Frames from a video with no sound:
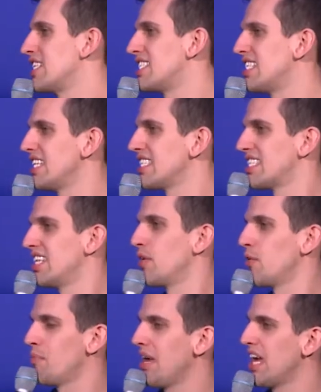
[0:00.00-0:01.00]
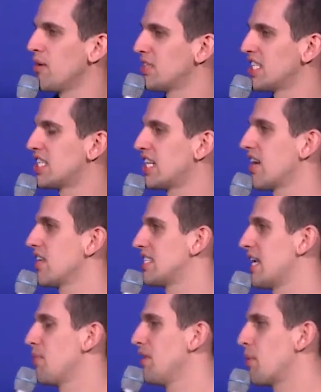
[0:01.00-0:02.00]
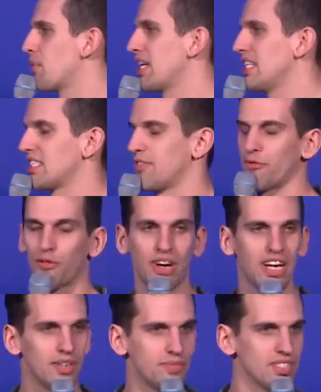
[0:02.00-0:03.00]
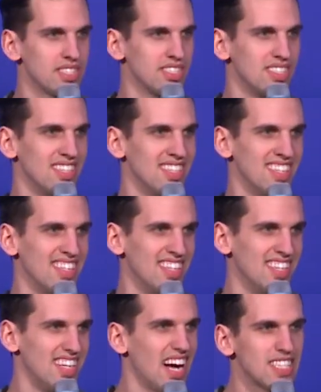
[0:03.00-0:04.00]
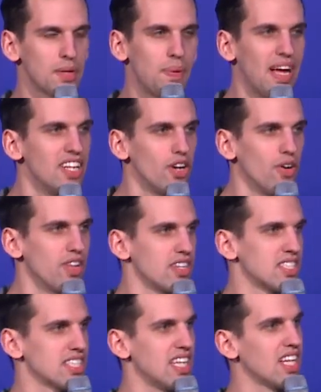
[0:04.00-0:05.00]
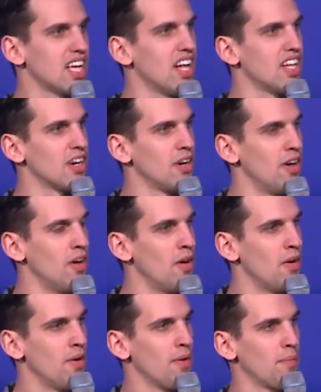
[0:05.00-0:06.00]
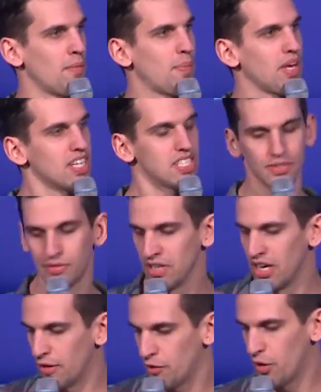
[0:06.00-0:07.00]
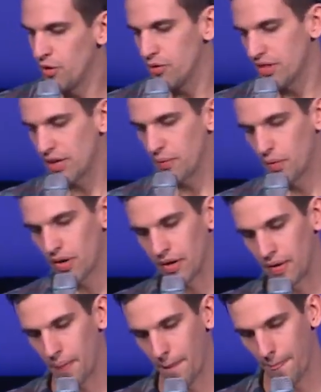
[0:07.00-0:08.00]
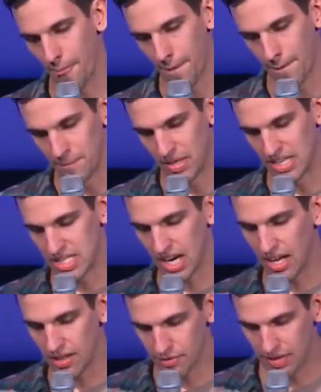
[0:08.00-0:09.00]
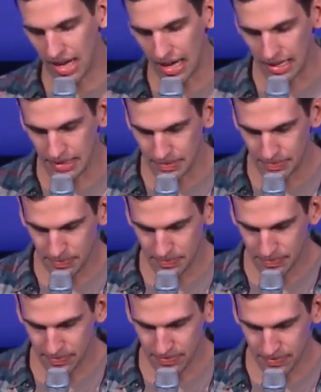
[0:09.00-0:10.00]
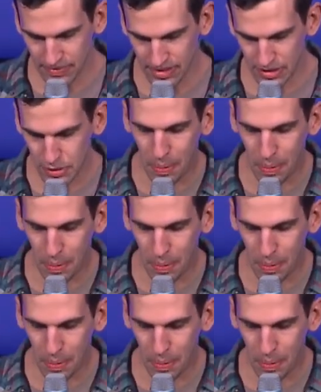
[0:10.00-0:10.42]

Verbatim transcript: citizen would be able to share the same liberties and freedoms, not dependent on their skin color, but because of, of who they were a child of God. It was a